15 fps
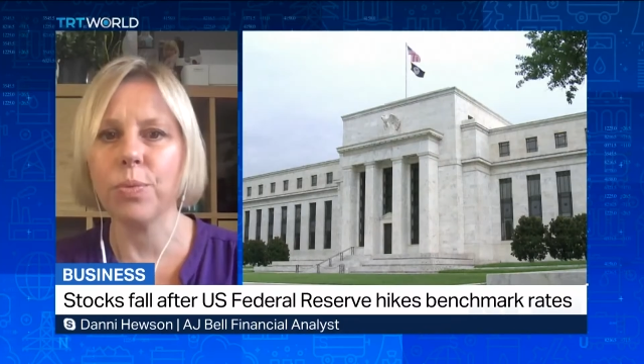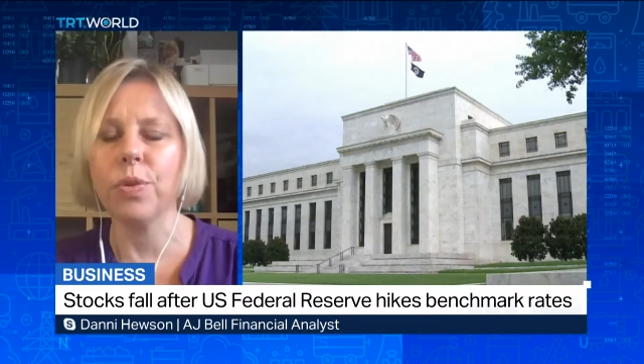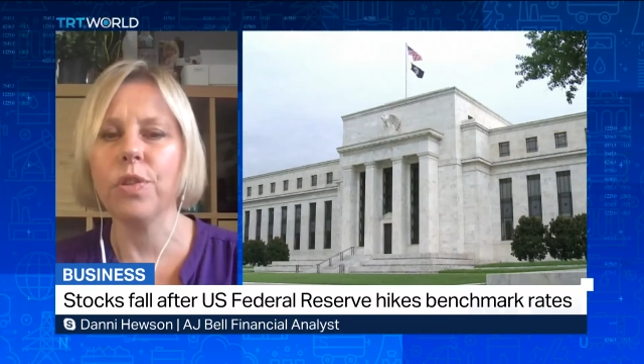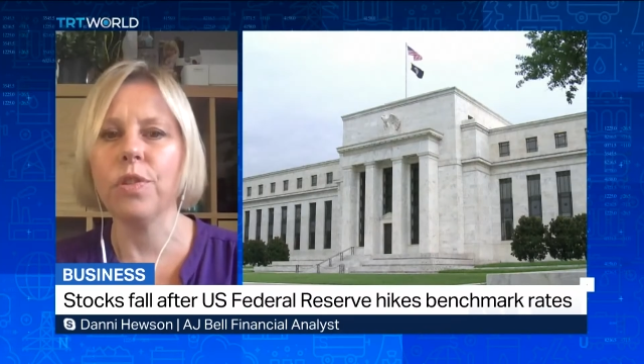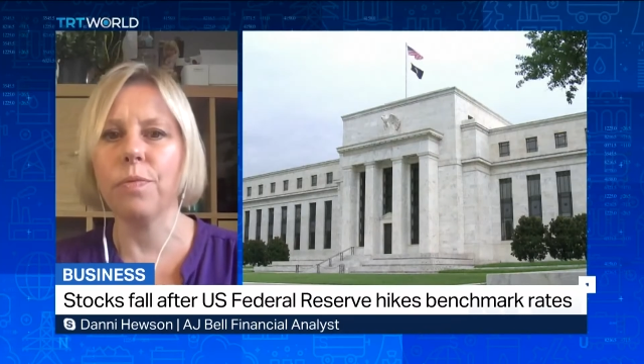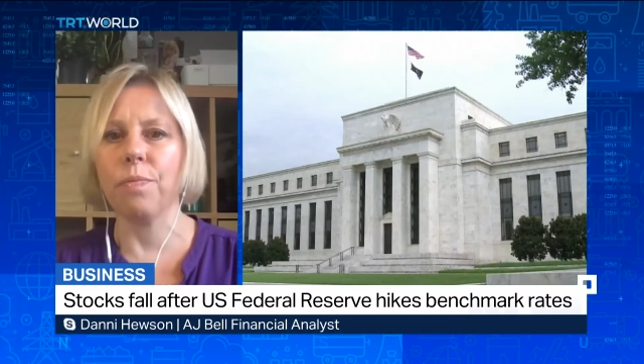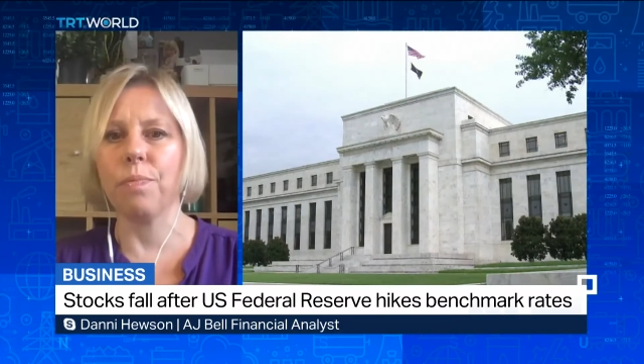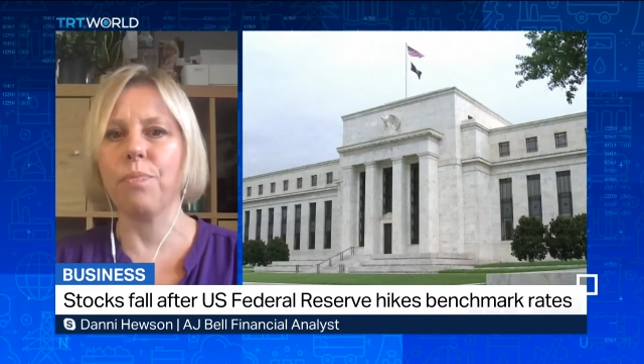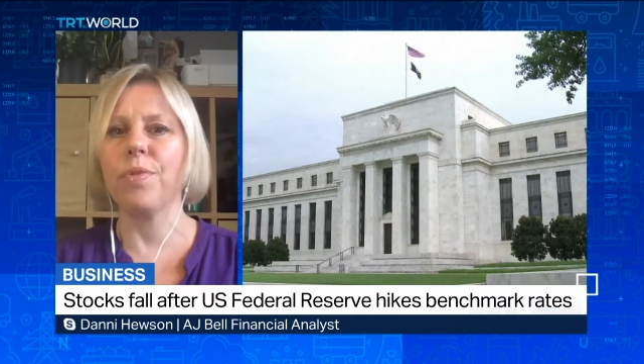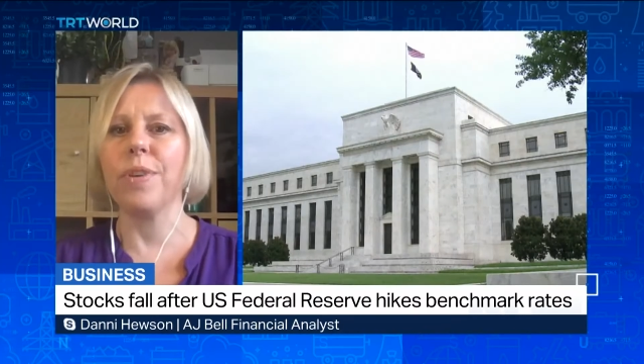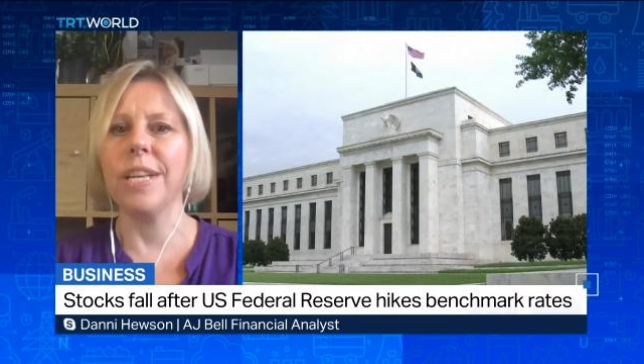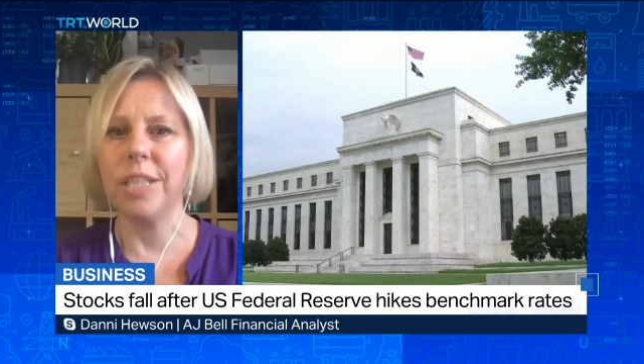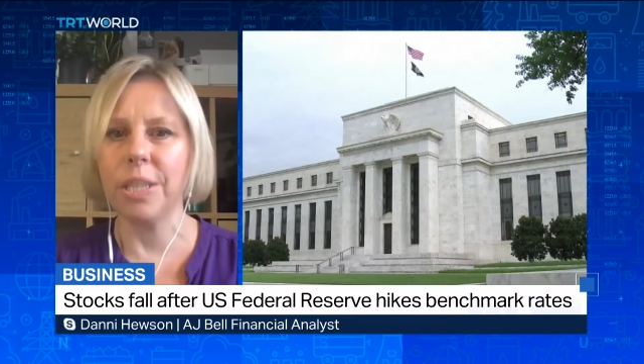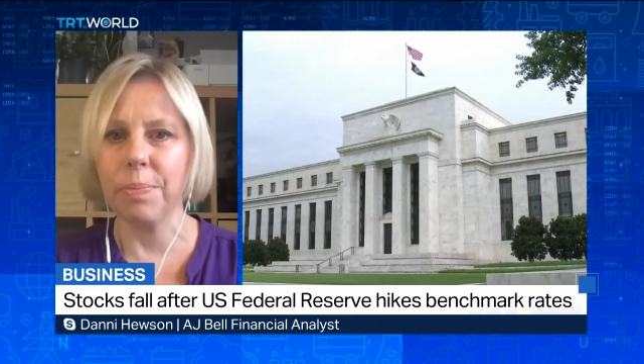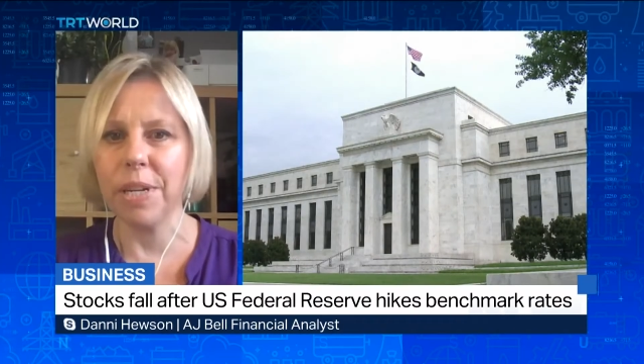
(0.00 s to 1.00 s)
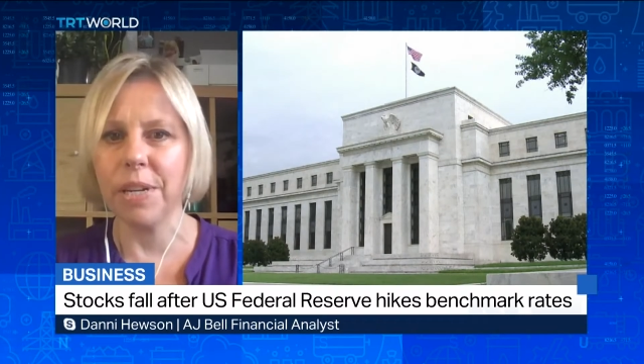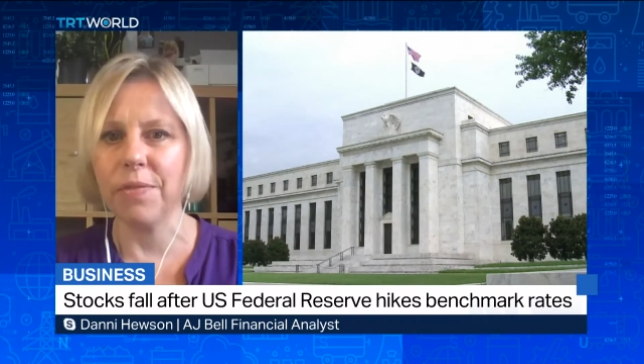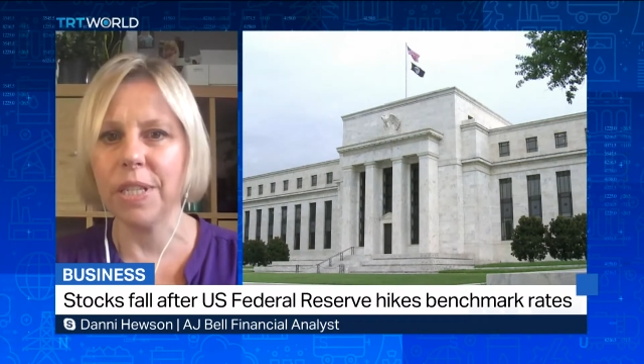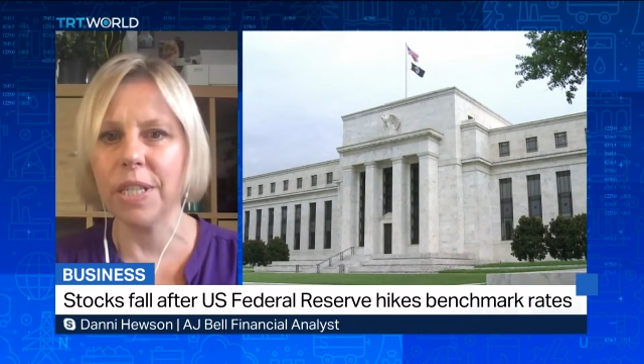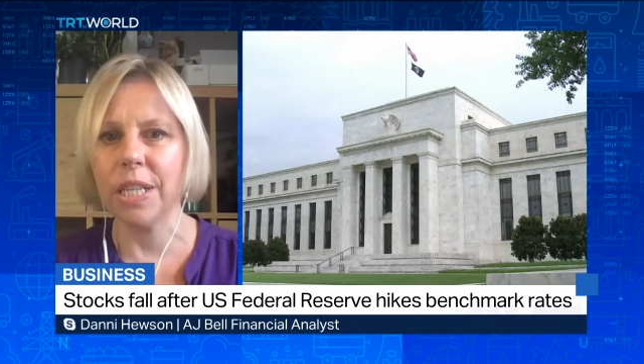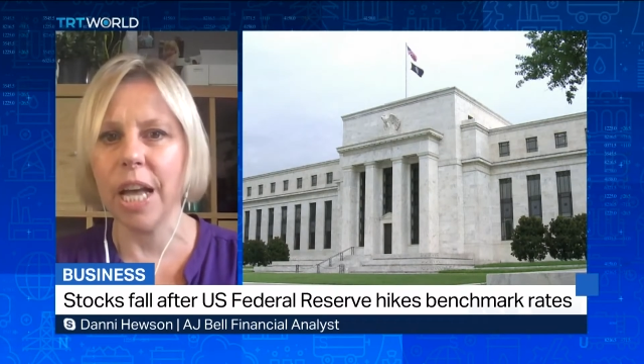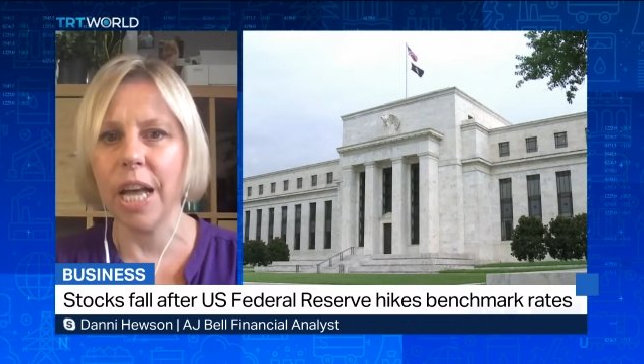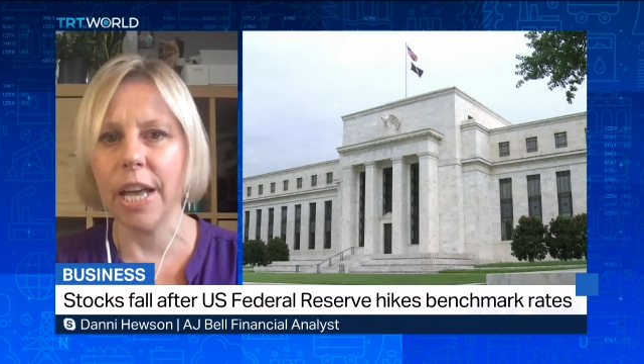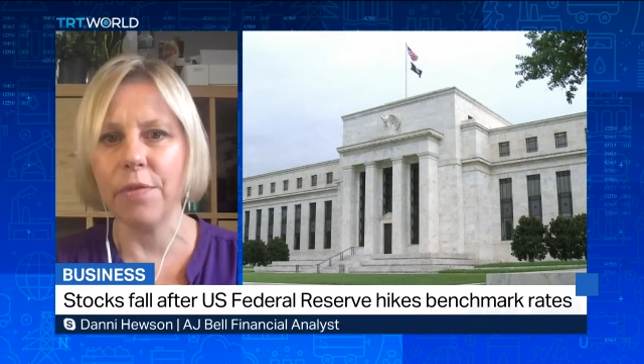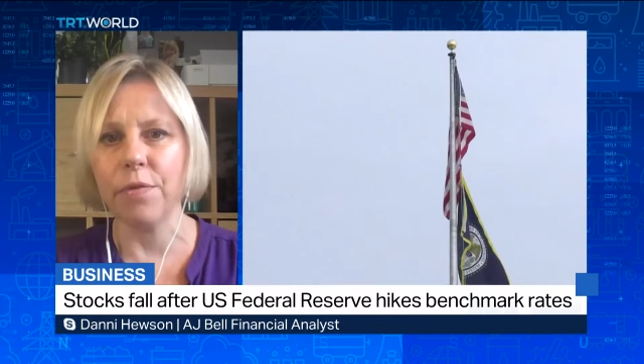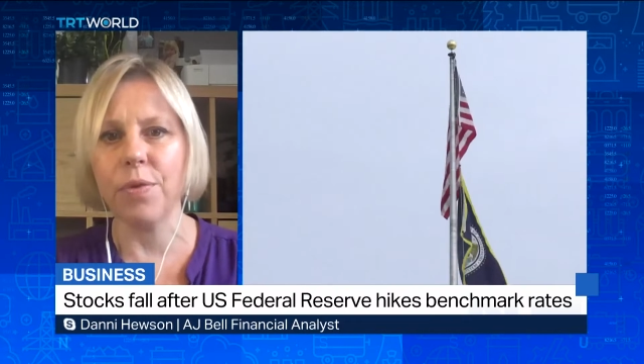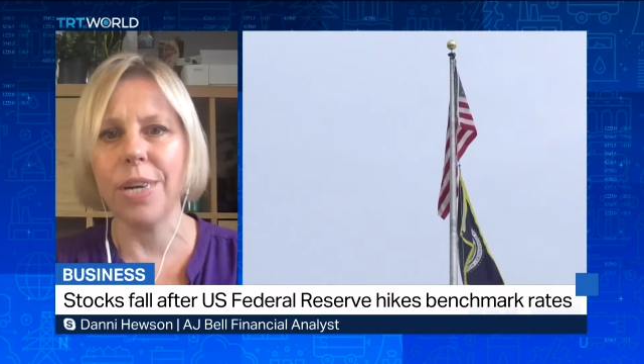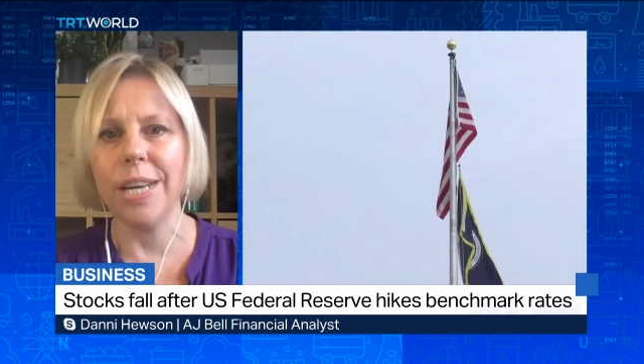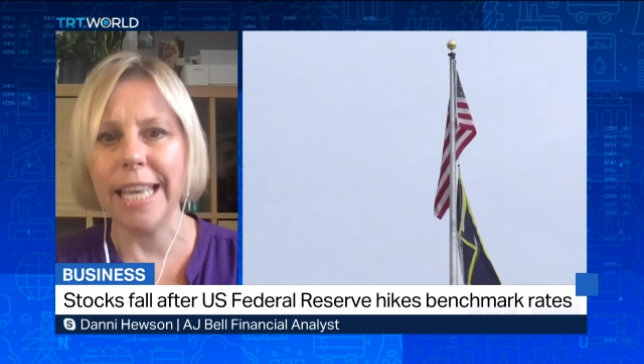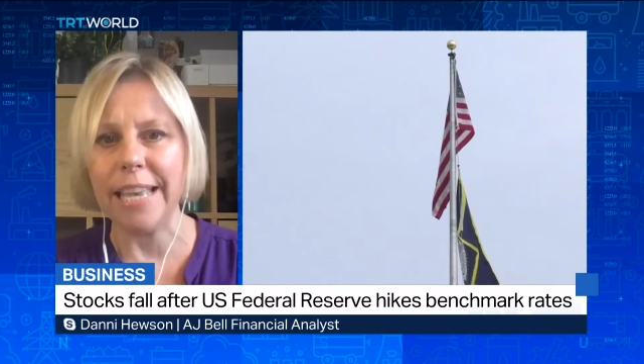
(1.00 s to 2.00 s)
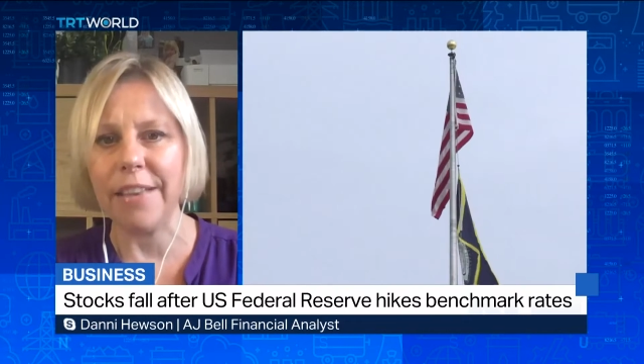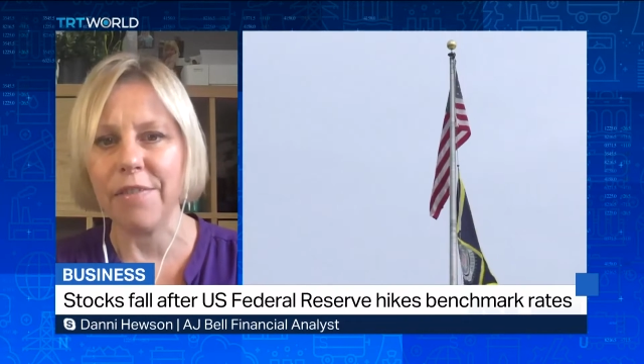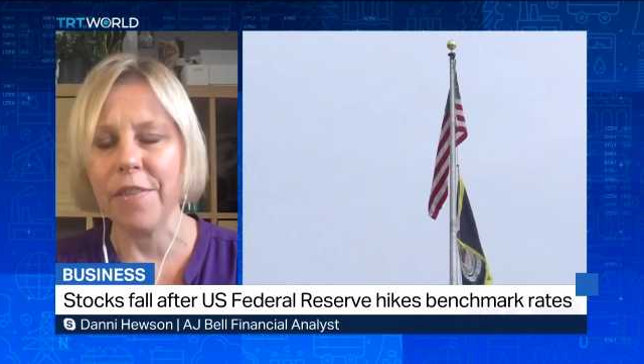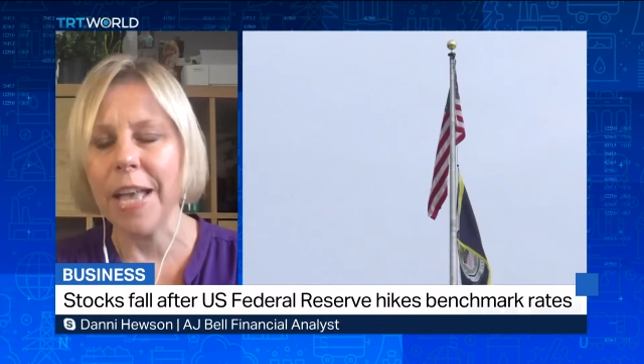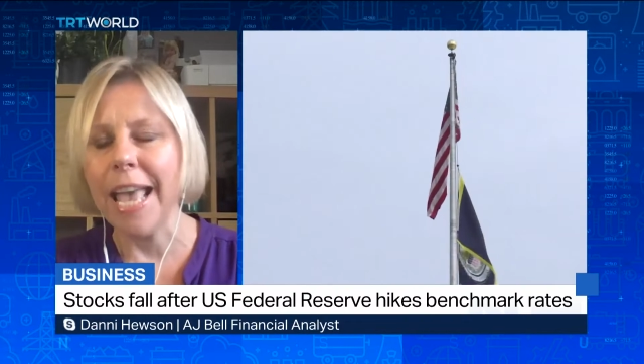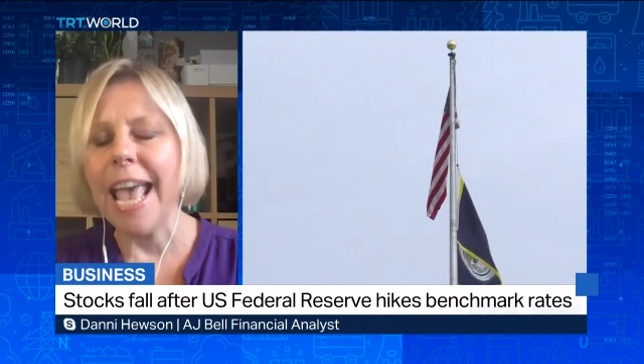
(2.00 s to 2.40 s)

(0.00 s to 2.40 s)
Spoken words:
would have breathed a bit of a sigh of relief.